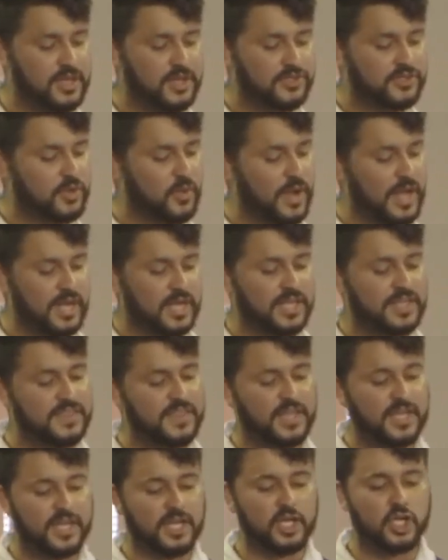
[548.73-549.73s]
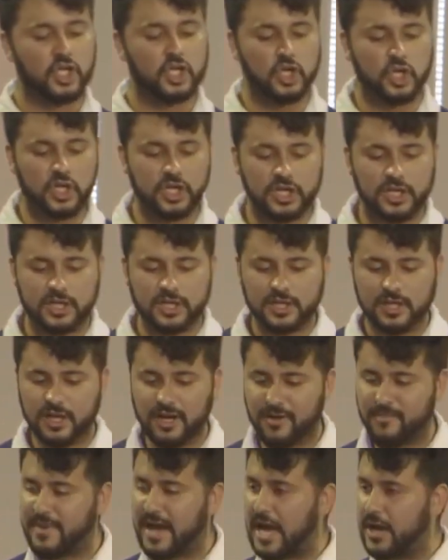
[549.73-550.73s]
So anything good
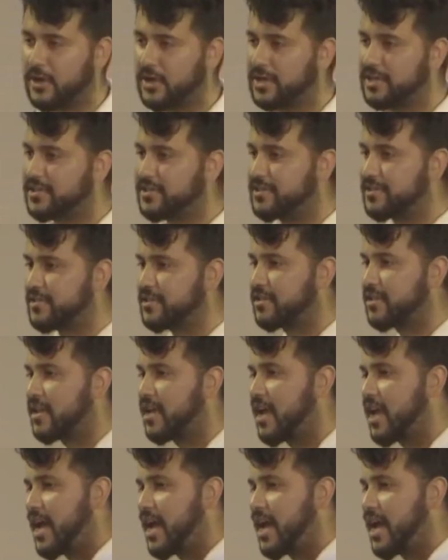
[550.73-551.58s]
about us,